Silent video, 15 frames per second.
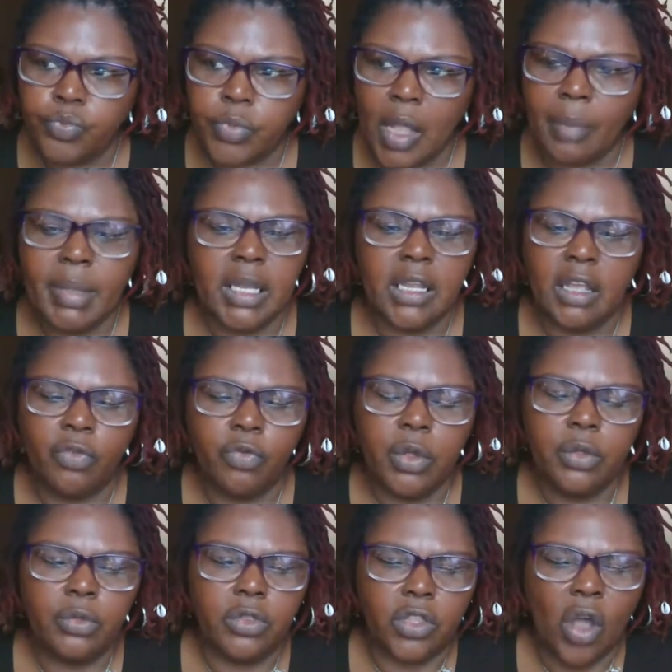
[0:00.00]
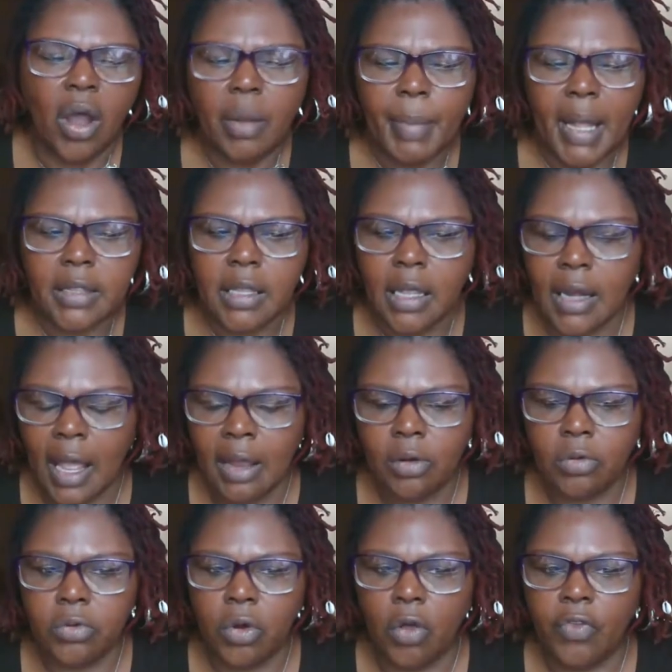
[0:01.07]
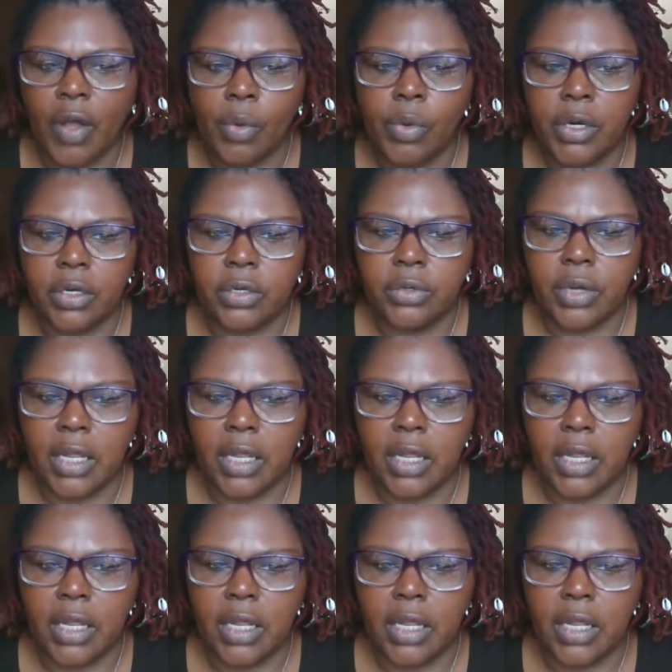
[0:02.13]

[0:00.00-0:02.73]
I mean, if we thought about that, I don't know if I want to do